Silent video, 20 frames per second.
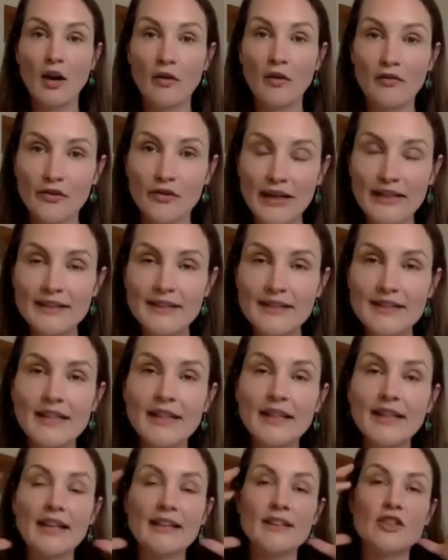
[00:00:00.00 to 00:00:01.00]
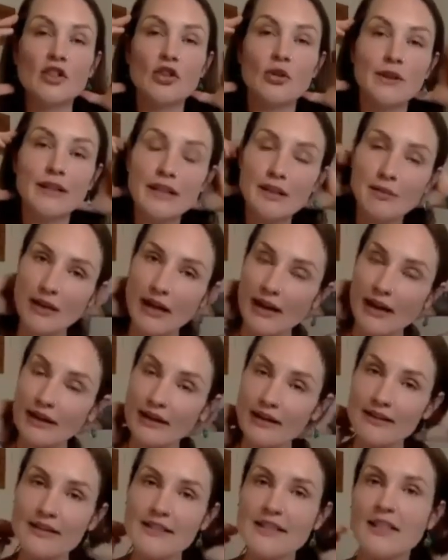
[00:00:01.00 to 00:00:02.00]
frantic and scream, like
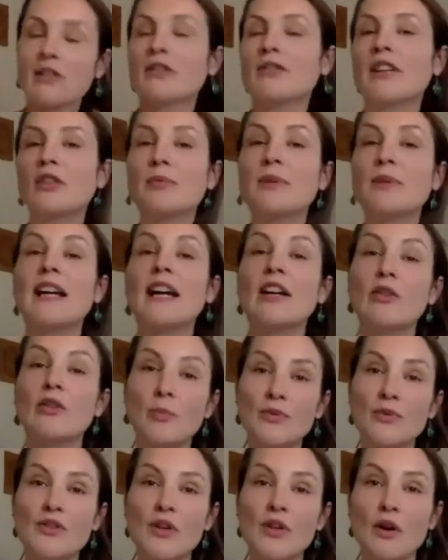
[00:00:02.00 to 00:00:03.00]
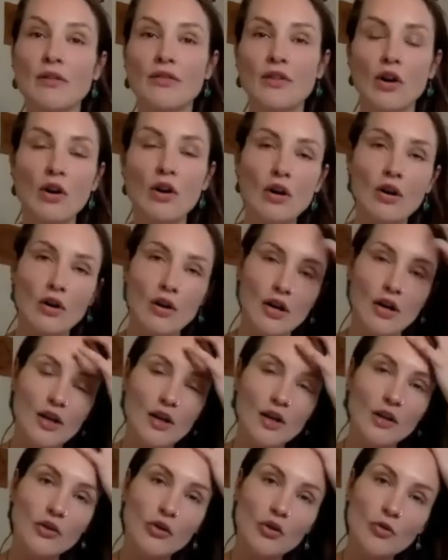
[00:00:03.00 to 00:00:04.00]
instead of that we can observe, oh,
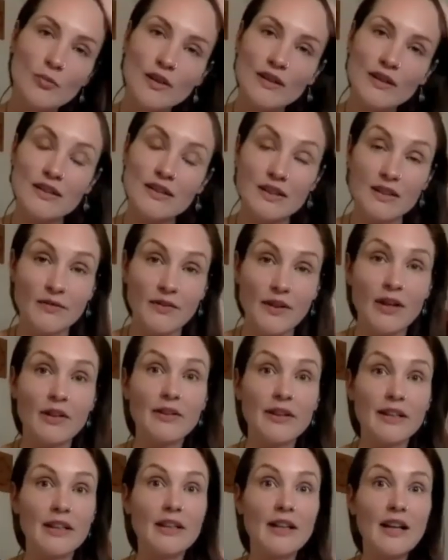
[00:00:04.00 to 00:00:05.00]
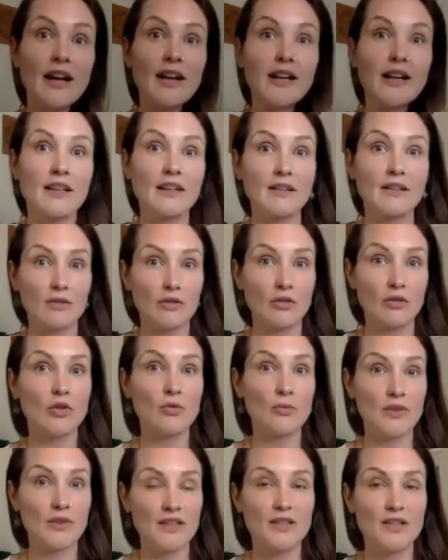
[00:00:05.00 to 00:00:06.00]
human is very like, the
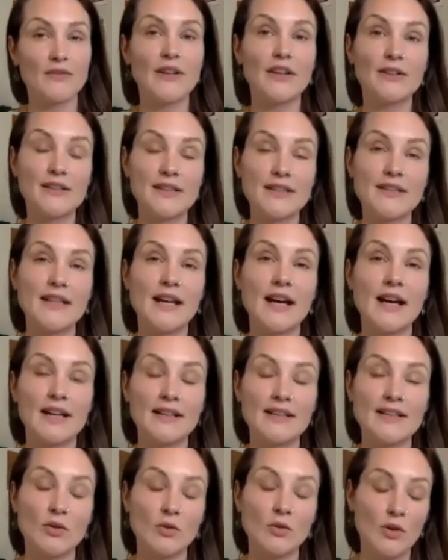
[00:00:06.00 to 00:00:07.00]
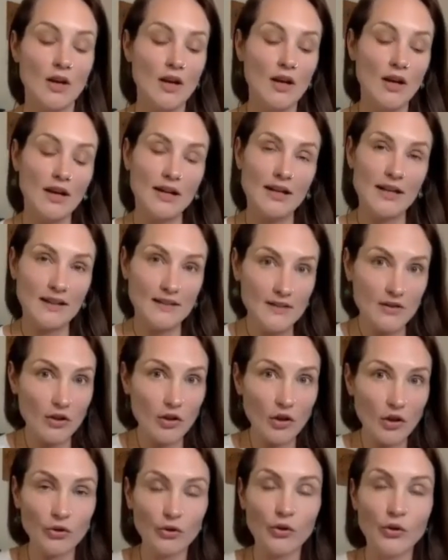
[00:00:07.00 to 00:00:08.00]
human is very sad, so let's
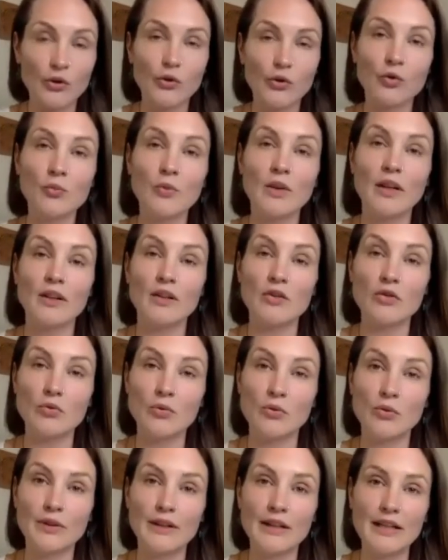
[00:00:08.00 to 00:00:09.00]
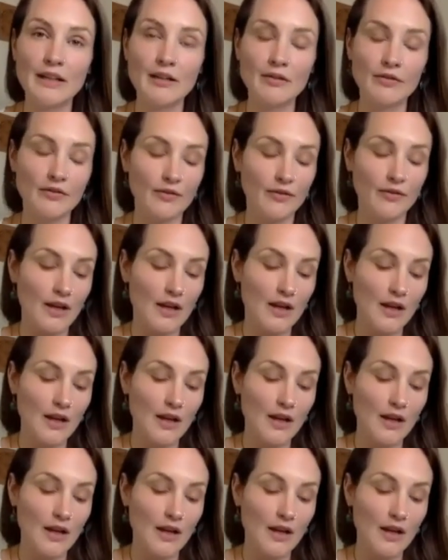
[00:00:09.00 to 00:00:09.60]
allow the human to grieve.